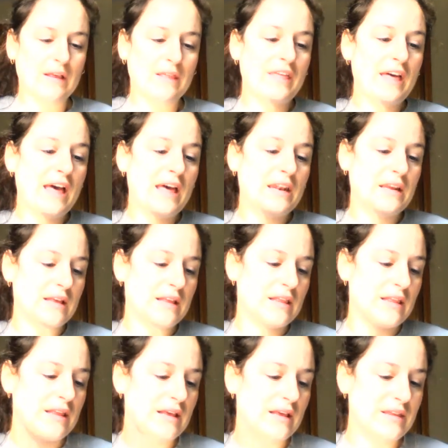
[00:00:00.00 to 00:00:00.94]
Then
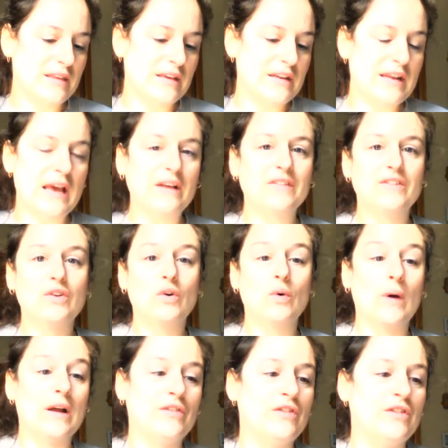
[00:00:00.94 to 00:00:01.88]
the next
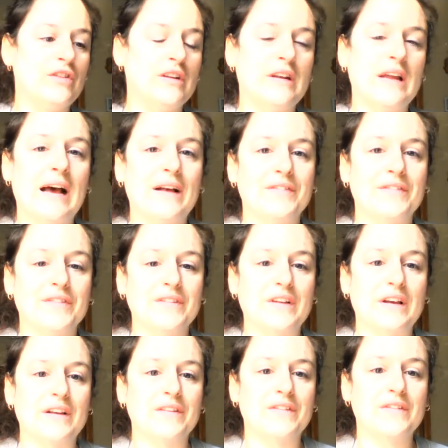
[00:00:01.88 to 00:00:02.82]
question asked
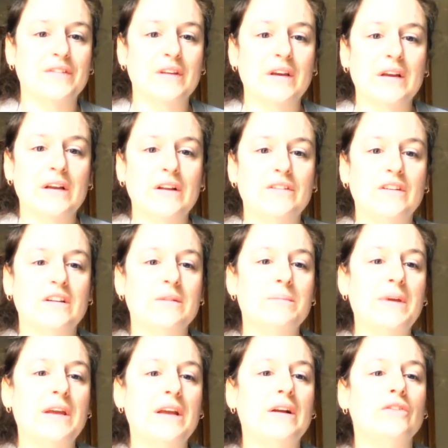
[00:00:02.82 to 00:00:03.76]
us to
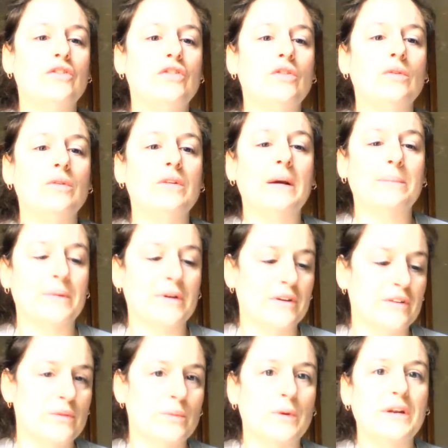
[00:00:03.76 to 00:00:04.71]
compare two numbers,